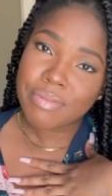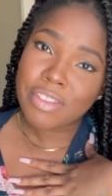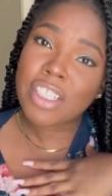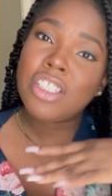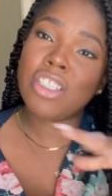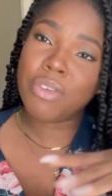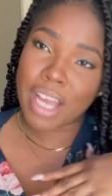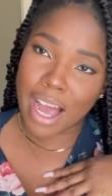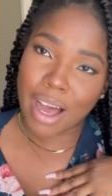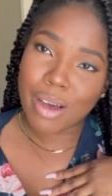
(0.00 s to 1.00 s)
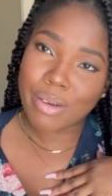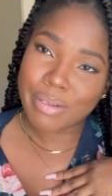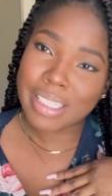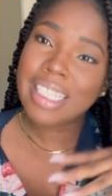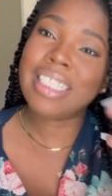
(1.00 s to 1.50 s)
to show y'all
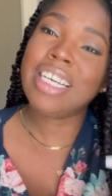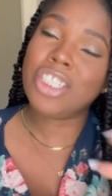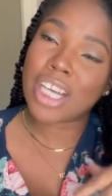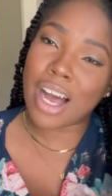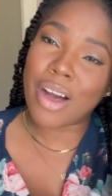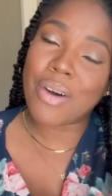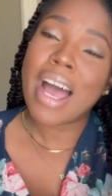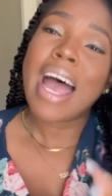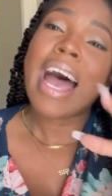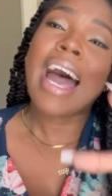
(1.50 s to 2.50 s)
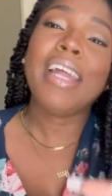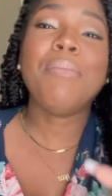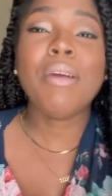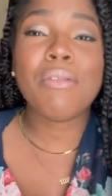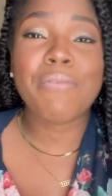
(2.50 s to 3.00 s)
to teach y'all how to
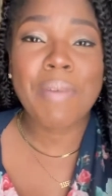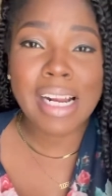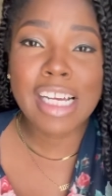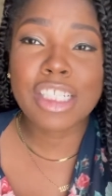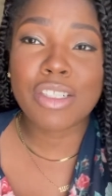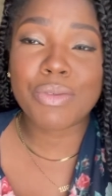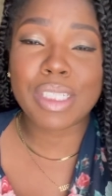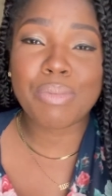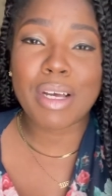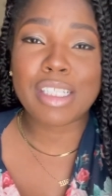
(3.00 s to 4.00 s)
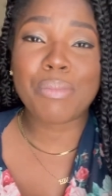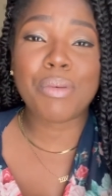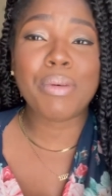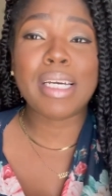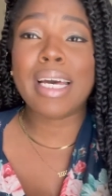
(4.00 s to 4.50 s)
be financially responsible
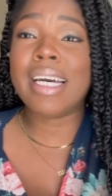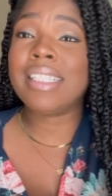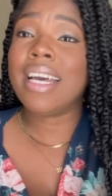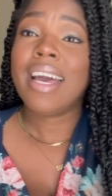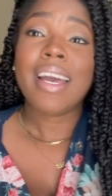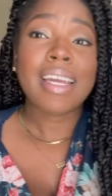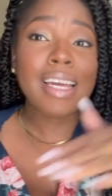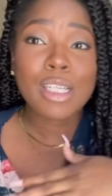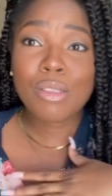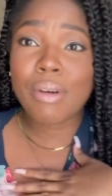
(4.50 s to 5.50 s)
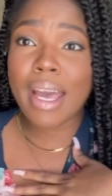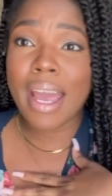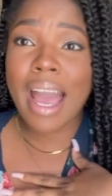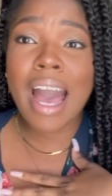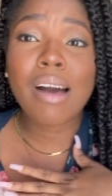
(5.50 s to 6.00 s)
because guess what?
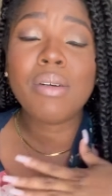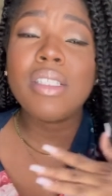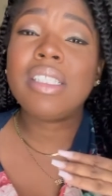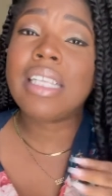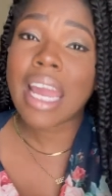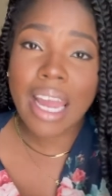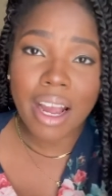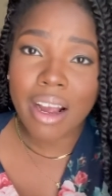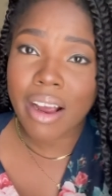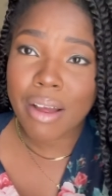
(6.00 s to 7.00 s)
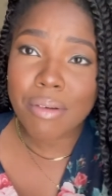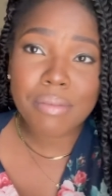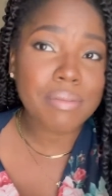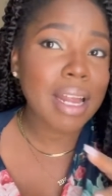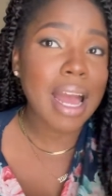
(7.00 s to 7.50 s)
I was there.
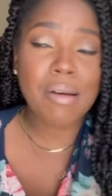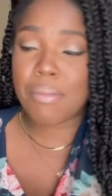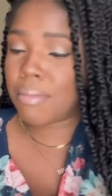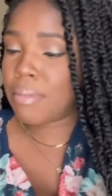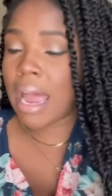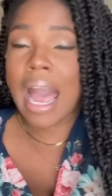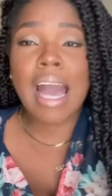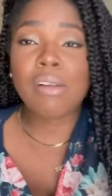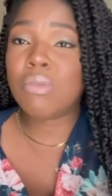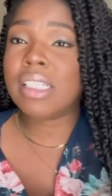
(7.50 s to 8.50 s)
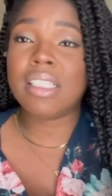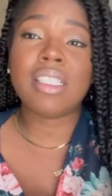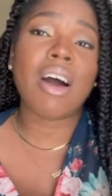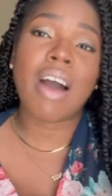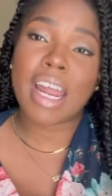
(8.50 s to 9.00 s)
I wasn't
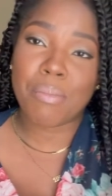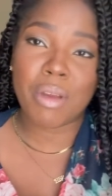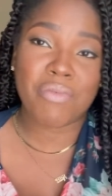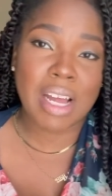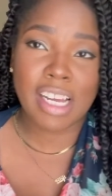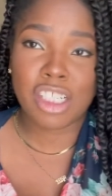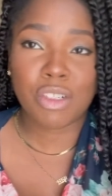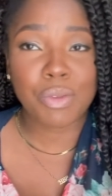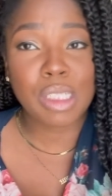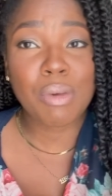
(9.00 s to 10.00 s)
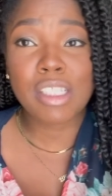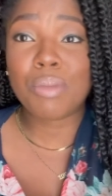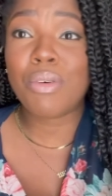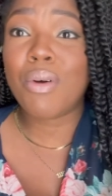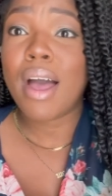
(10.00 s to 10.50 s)
taught how to be financially
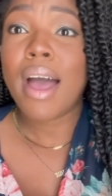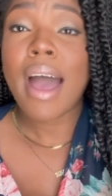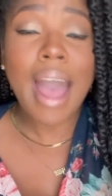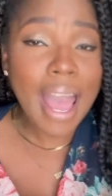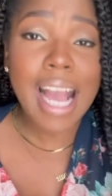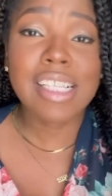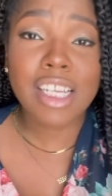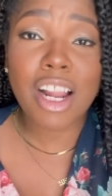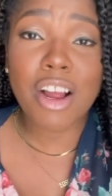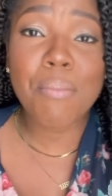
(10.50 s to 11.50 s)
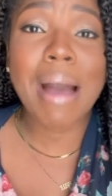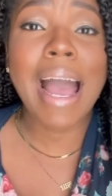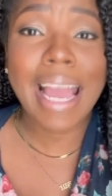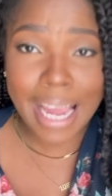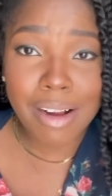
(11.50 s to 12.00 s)
responsible. I had to learn
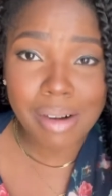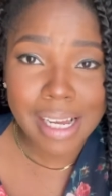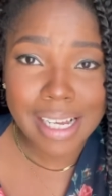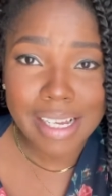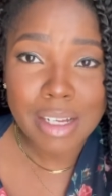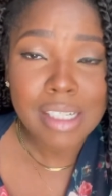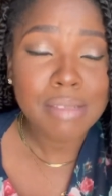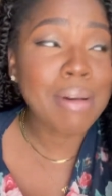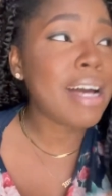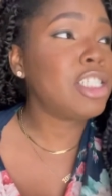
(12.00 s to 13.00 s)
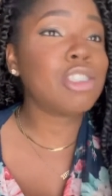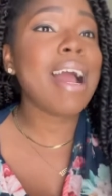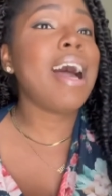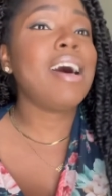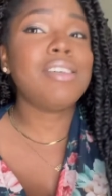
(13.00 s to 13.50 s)
by error, by
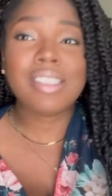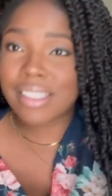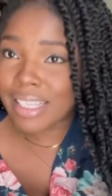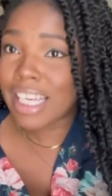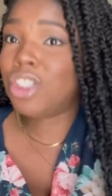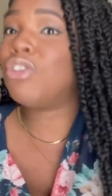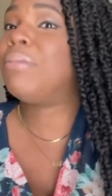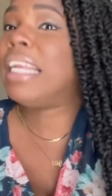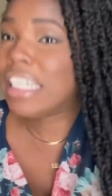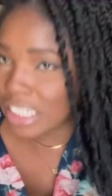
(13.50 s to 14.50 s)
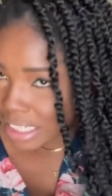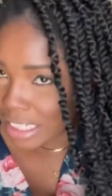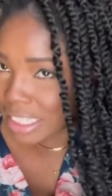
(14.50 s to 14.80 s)
trials and tribulations.